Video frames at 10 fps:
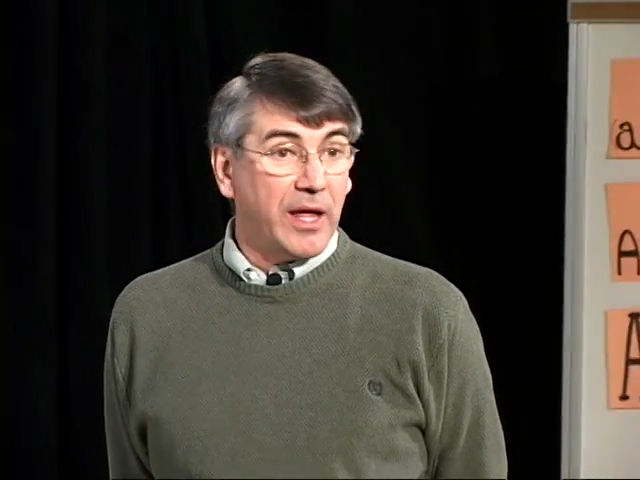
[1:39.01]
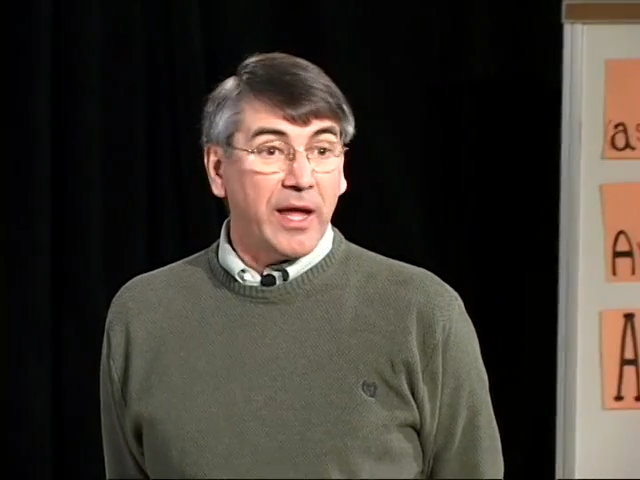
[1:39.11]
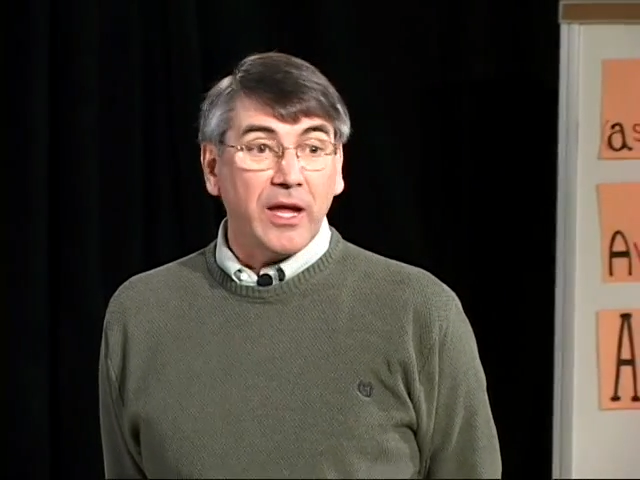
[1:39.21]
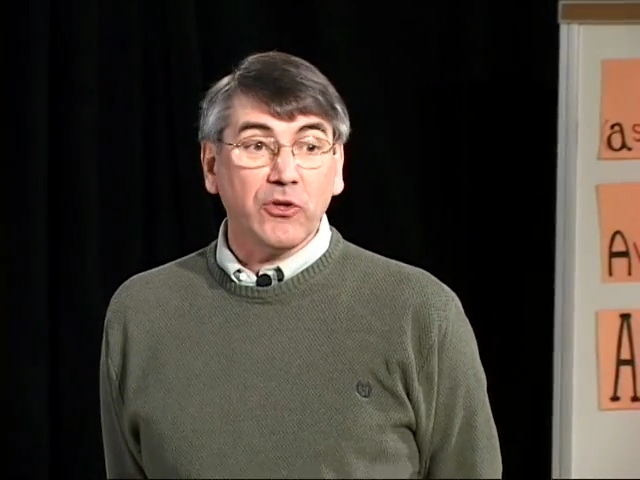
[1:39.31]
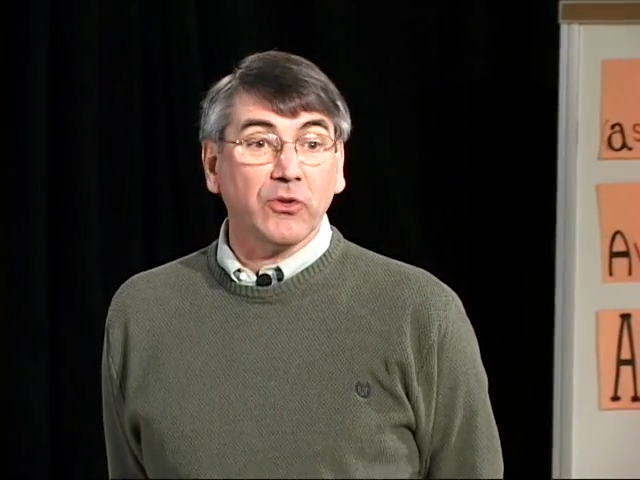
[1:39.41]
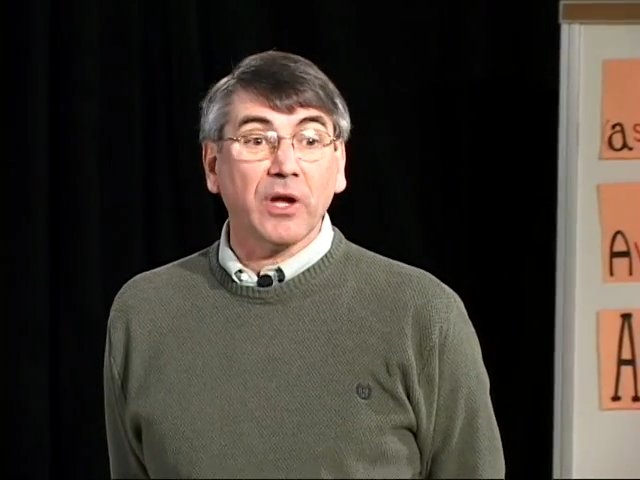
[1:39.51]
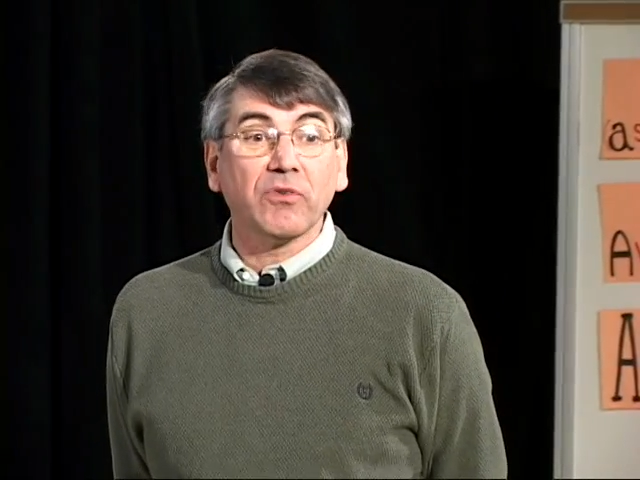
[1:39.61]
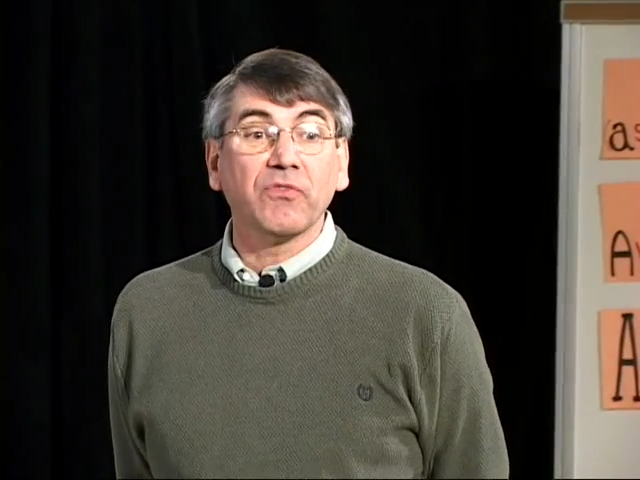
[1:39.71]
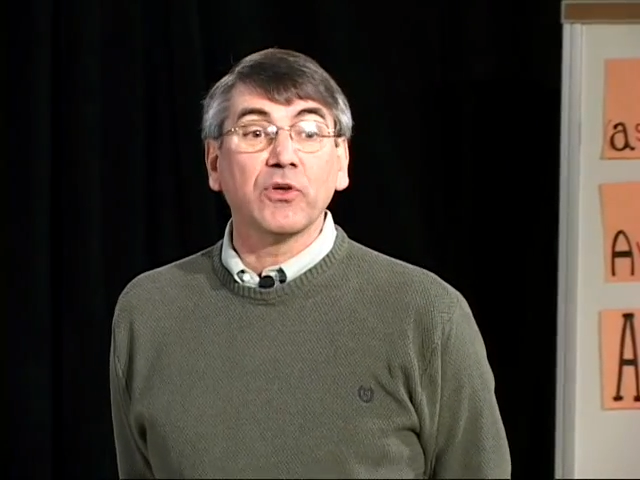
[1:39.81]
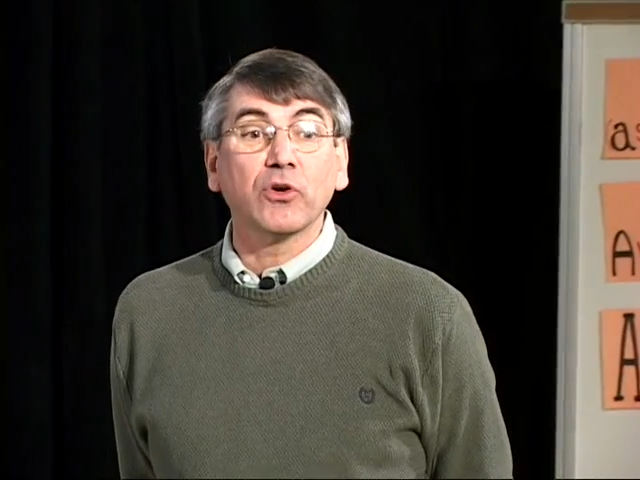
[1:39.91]
A and you'll
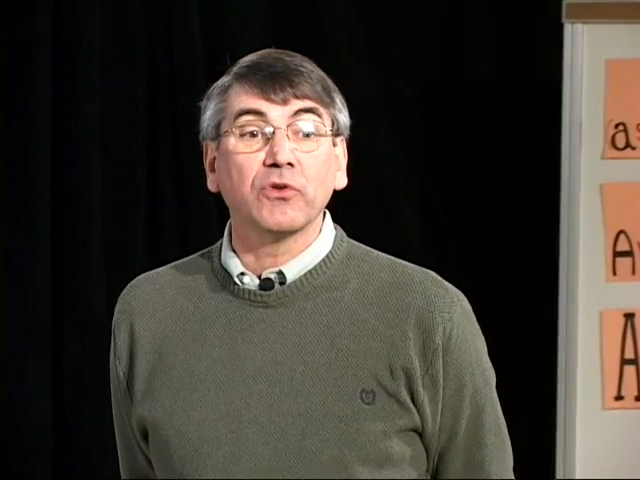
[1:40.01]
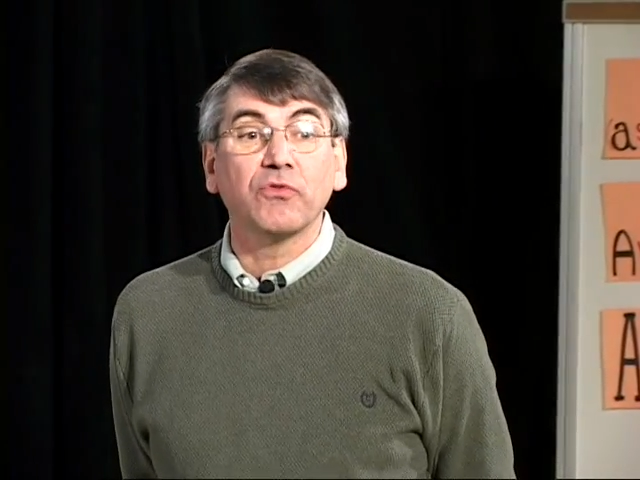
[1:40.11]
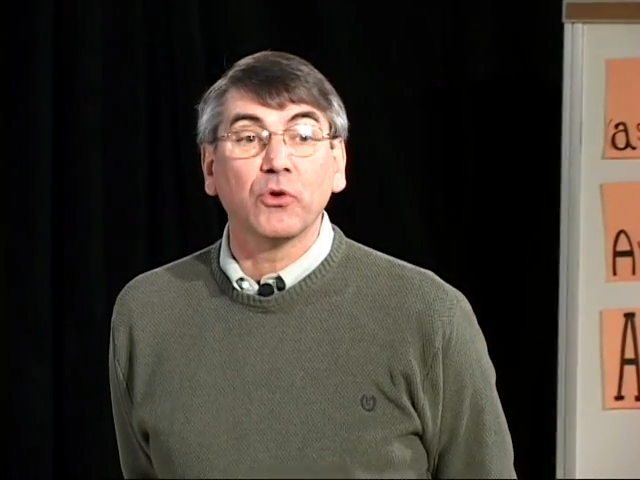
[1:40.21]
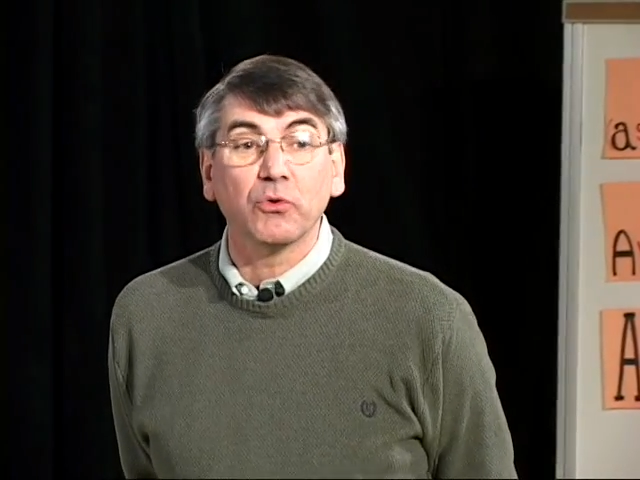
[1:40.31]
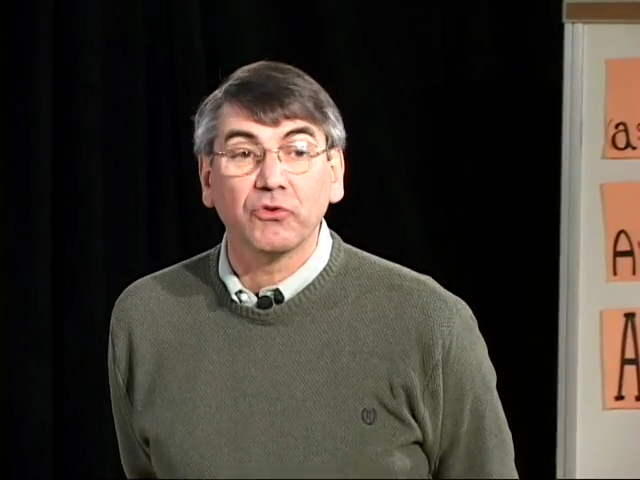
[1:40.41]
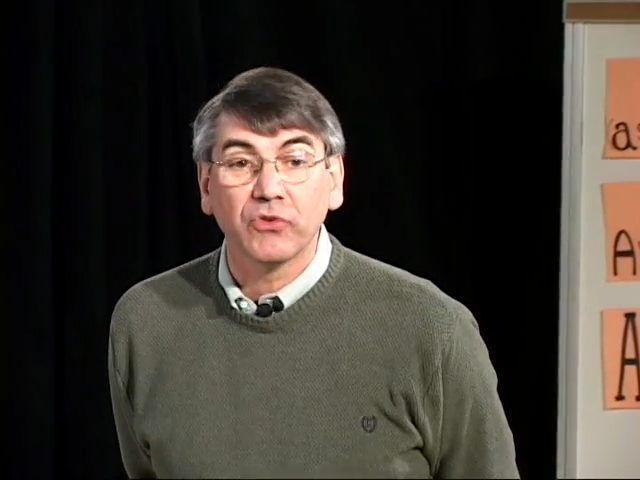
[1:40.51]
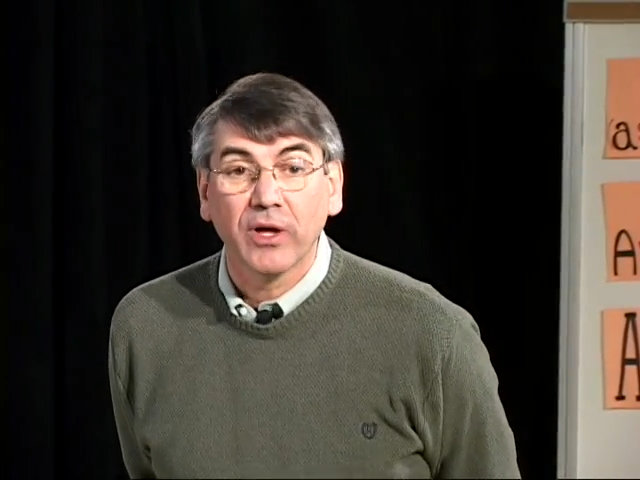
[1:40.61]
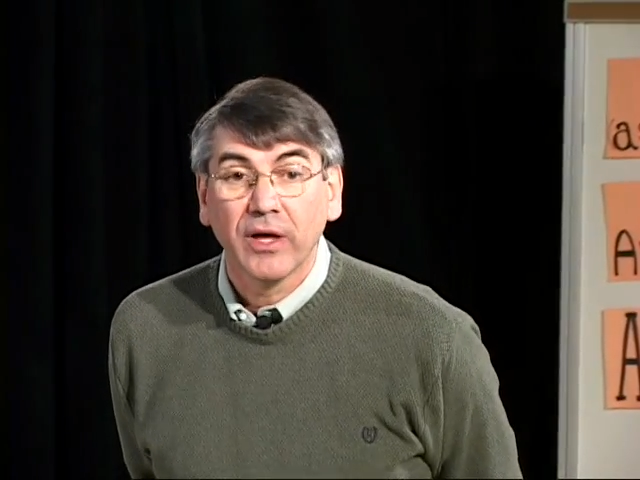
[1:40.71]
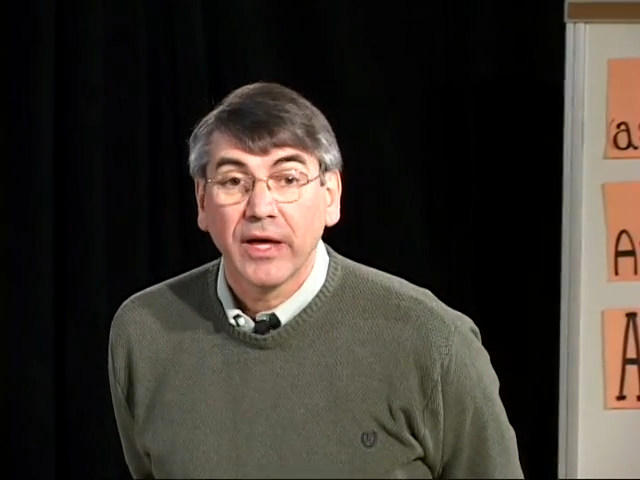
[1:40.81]
never feel confused.